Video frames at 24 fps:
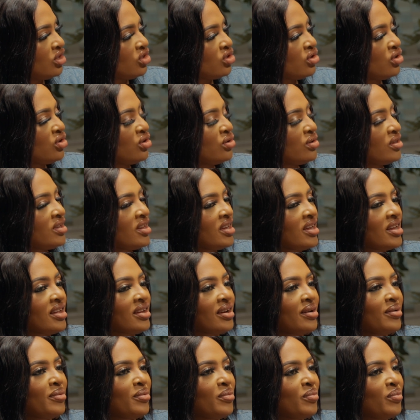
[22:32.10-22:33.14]
So do you think,
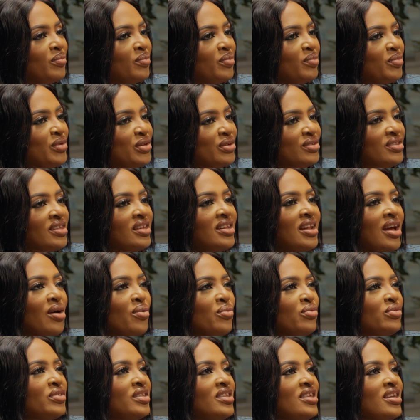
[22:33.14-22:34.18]
because now
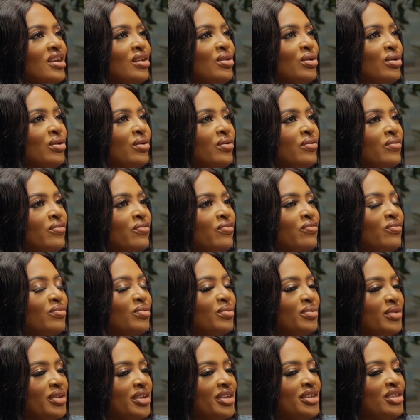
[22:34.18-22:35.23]
we see a lot of,
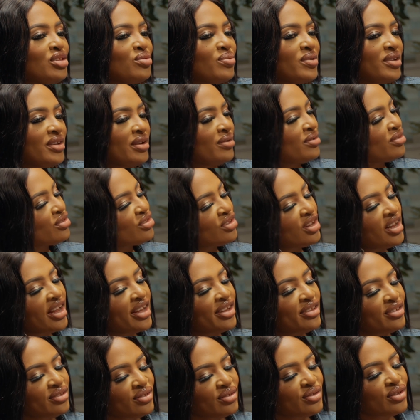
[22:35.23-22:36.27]
this one now is
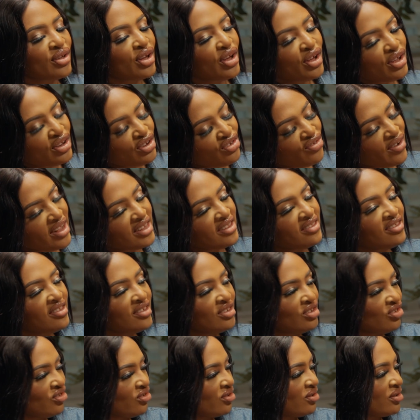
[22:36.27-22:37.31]
like
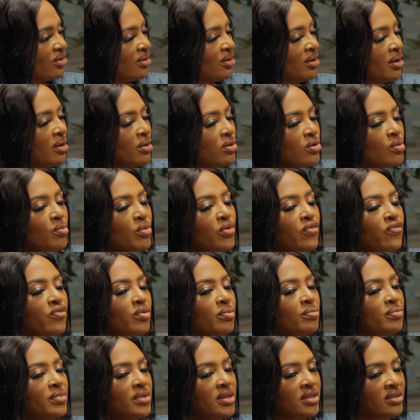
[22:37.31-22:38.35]
transition,
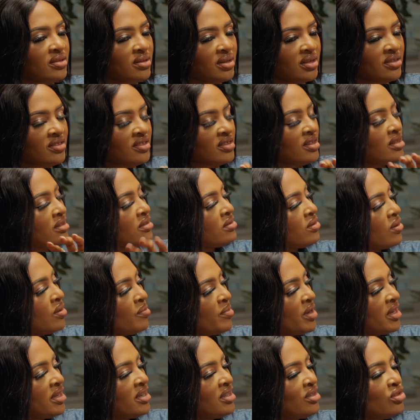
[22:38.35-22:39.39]
from the skit
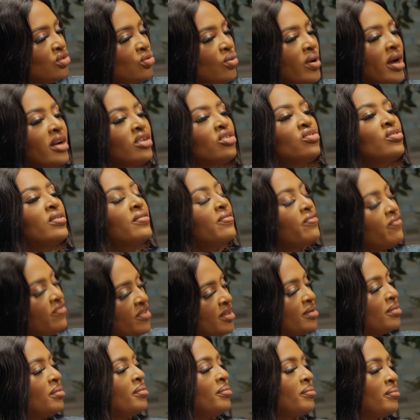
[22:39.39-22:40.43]
comedy to actual
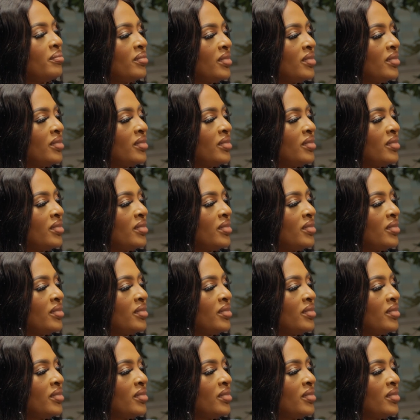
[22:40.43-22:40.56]
film.